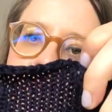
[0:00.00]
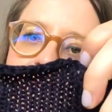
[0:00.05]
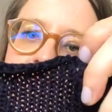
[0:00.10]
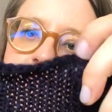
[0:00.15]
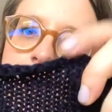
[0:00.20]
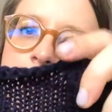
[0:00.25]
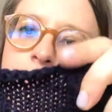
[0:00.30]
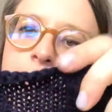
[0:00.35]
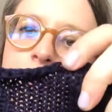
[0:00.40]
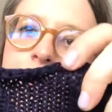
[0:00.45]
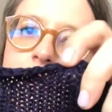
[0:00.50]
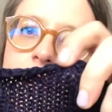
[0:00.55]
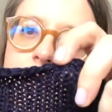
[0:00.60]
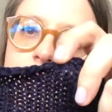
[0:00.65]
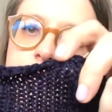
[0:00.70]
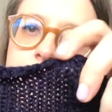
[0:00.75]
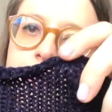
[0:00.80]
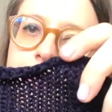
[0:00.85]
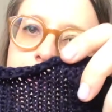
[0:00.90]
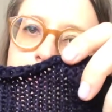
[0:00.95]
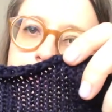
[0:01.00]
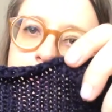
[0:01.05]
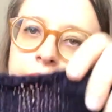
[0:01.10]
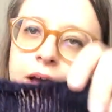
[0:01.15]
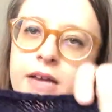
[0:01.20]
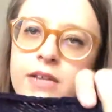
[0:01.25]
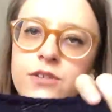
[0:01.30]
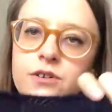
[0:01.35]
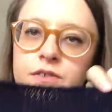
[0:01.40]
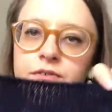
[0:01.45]
fabric to that
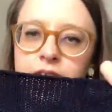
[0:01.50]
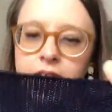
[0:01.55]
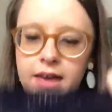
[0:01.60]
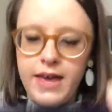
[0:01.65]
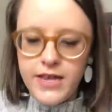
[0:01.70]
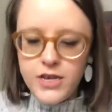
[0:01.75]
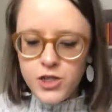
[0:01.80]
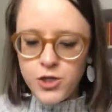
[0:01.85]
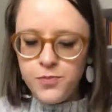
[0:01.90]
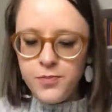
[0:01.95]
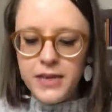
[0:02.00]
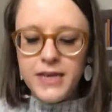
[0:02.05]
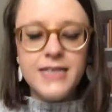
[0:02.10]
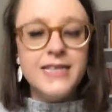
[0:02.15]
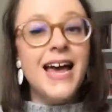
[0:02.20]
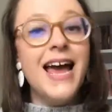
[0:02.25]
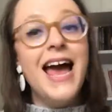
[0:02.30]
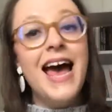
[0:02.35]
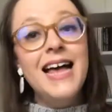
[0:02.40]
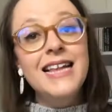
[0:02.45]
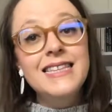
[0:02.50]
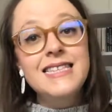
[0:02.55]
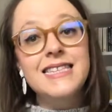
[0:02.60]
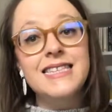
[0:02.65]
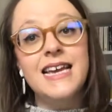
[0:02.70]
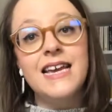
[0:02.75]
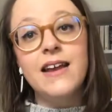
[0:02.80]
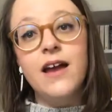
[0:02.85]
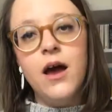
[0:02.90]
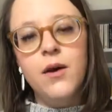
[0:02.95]
bind off edge, because
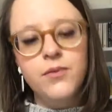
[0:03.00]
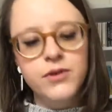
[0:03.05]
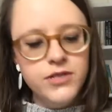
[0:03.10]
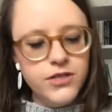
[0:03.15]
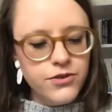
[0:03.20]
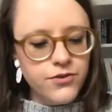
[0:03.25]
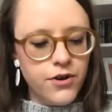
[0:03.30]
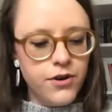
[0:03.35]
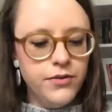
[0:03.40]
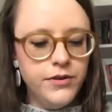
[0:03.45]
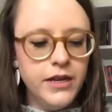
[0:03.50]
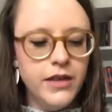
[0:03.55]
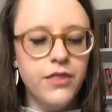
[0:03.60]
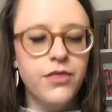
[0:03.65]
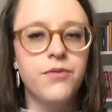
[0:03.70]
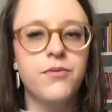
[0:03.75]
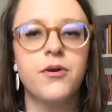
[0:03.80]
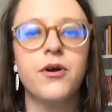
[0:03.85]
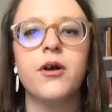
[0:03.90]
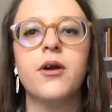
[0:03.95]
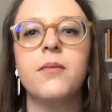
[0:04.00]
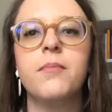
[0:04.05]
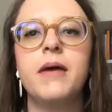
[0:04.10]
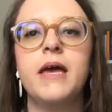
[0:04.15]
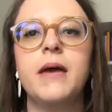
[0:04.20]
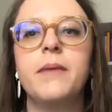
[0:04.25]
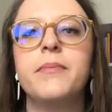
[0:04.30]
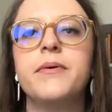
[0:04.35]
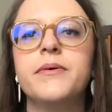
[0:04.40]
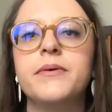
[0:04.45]
I was scrolling through
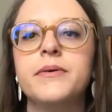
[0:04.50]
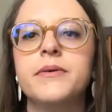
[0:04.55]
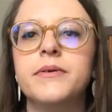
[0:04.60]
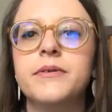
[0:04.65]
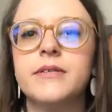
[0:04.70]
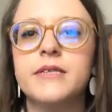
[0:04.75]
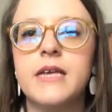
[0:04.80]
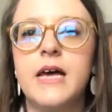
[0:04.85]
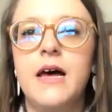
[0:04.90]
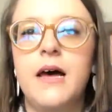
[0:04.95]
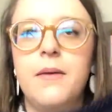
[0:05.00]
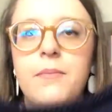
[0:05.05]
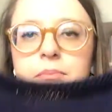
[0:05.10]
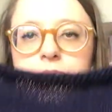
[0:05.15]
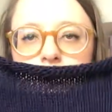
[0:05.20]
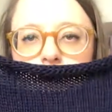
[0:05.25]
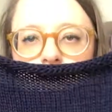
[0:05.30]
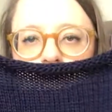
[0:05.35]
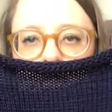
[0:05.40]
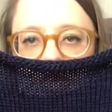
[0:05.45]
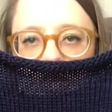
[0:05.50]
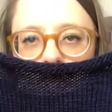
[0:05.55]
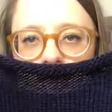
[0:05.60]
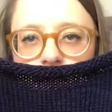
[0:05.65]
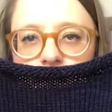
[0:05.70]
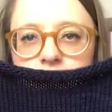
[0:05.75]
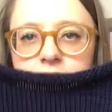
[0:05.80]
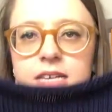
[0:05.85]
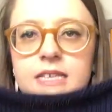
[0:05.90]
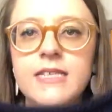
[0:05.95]
people's projects
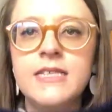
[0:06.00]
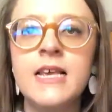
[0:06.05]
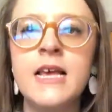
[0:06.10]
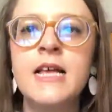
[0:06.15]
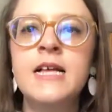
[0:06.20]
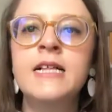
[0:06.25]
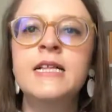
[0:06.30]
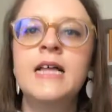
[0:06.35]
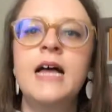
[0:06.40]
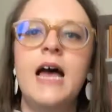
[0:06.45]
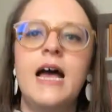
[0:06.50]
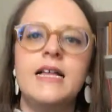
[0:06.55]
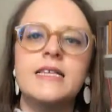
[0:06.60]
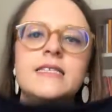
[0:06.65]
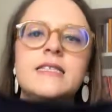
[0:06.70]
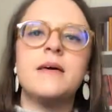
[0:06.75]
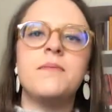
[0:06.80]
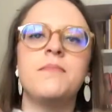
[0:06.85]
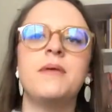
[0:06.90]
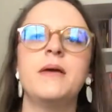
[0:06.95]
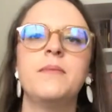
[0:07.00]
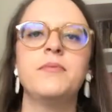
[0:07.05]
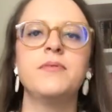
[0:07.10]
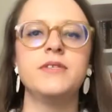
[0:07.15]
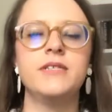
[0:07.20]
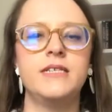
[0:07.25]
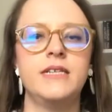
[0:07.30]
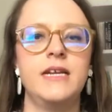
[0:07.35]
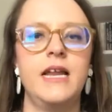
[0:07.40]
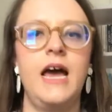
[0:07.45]
of this, and some
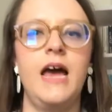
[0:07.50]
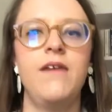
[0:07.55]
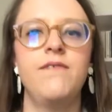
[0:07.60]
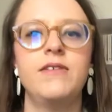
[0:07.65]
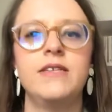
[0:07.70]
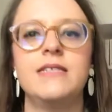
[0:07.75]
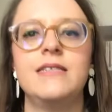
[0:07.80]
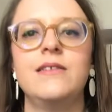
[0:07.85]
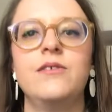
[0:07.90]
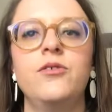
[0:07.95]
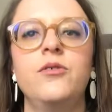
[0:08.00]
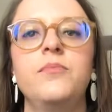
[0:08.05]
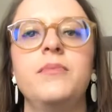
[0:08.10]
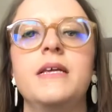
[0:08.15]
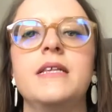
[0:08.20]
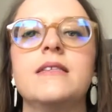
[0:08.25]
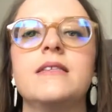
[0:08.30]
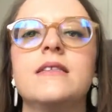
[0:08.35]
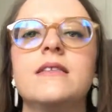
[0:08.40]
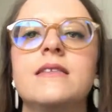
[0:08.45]
people's did have this little bit